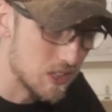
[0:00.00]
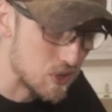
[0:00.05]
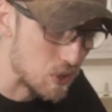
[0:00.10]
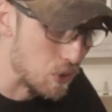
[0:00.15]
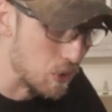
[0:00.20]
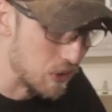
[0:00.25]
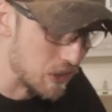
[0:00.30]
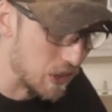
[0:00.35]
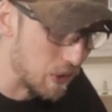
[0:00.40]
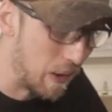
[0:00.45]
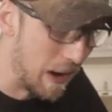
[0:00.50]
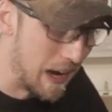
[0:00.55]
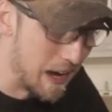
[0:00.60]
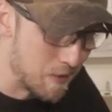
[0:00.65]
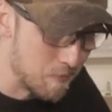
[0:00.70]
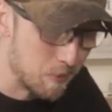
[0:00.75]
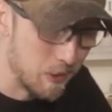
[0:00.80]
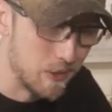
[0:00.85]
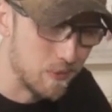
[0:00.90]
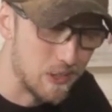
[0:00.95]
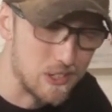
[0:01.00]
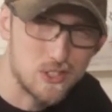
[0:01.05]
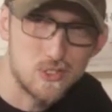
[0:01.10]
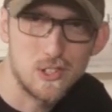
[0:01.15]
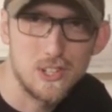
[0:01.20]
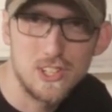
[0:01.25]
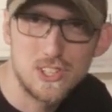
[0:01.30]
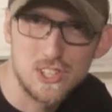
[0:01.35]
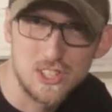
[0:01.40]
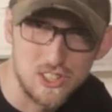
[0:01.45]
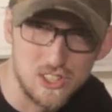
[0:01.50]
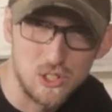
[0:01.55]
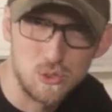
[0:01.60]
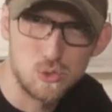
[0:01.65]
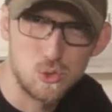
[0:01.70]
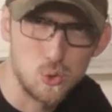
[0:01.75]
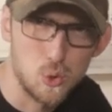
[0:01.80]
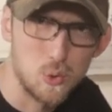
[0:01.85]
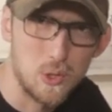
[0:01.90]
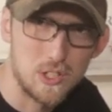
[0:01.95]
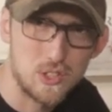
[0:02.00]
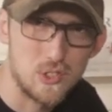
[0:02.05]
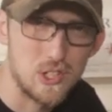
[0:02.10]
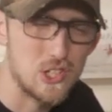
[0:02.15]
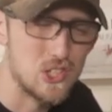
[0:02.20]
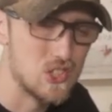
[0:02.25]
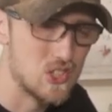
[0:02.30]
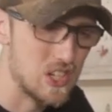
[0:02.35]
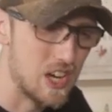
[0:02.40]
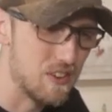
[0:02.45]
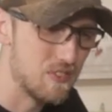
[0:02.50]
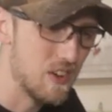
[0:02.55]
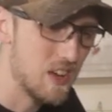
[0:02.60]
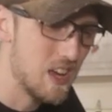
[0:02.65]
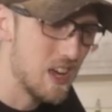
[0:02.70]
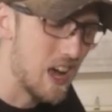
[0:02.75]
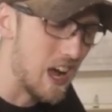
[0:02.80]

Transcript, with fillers: this whole, you know, hand plane restoration, you know, tool restoration stuff,